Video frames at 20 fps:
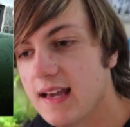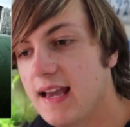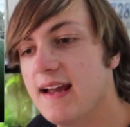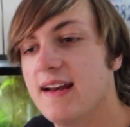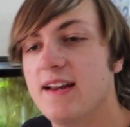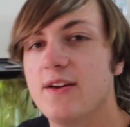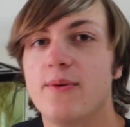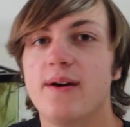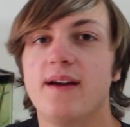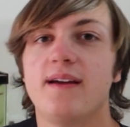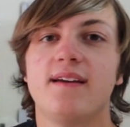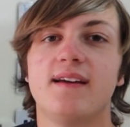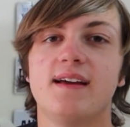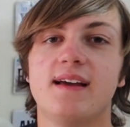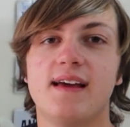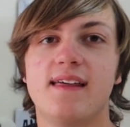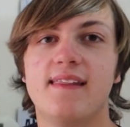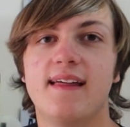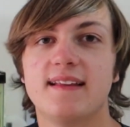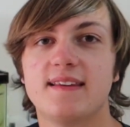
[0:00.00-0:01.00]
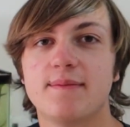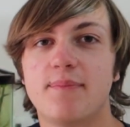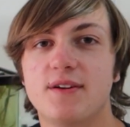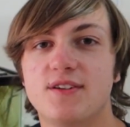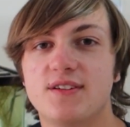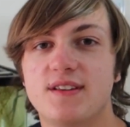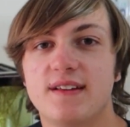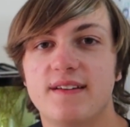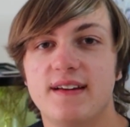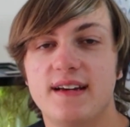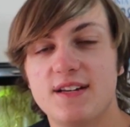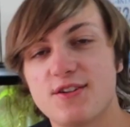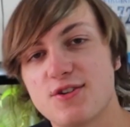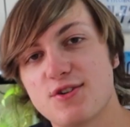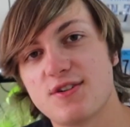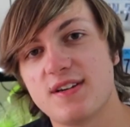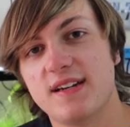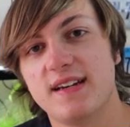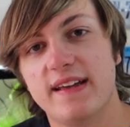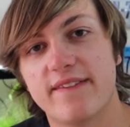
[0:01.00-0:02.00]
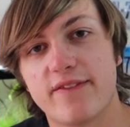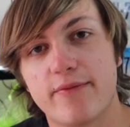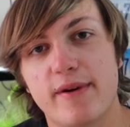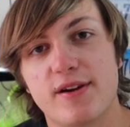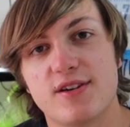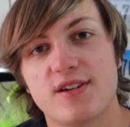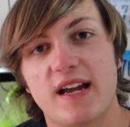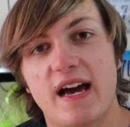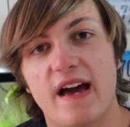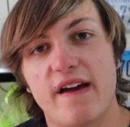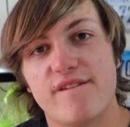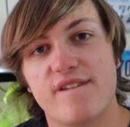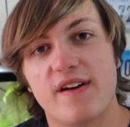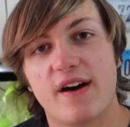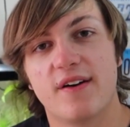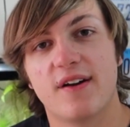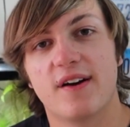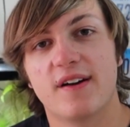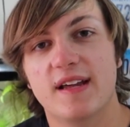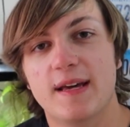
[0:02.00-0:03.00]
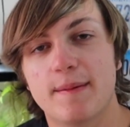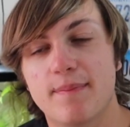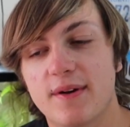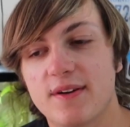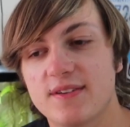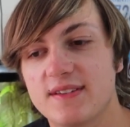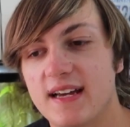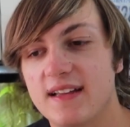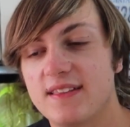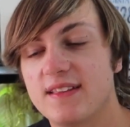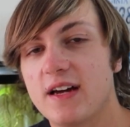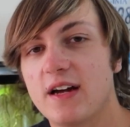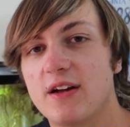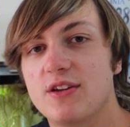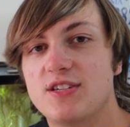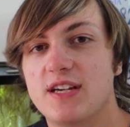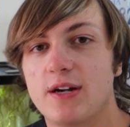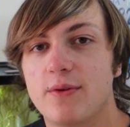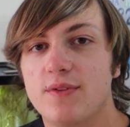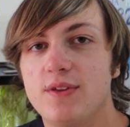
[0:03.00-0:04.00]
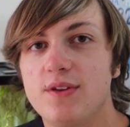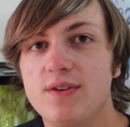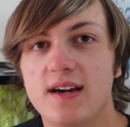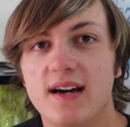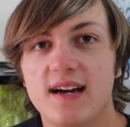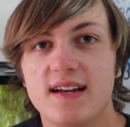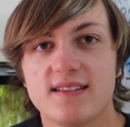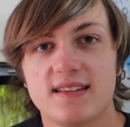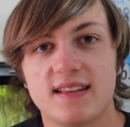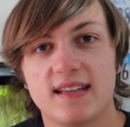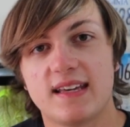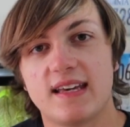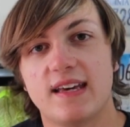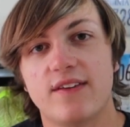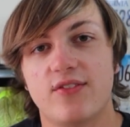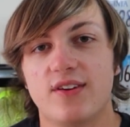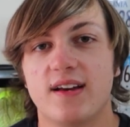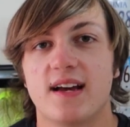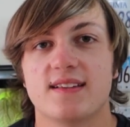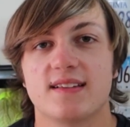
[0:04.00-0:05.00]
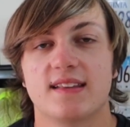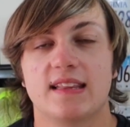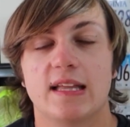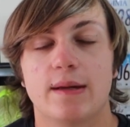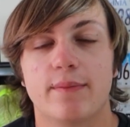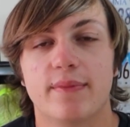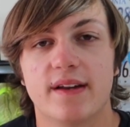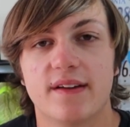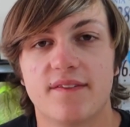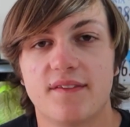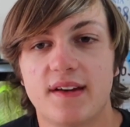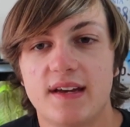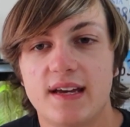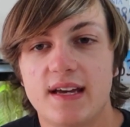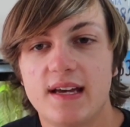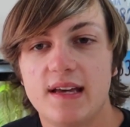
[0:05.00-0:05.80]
Anyway, that's a bunch of the interesting information I found on hippos that I thought I'd share with you guys and then give you guys a little bit of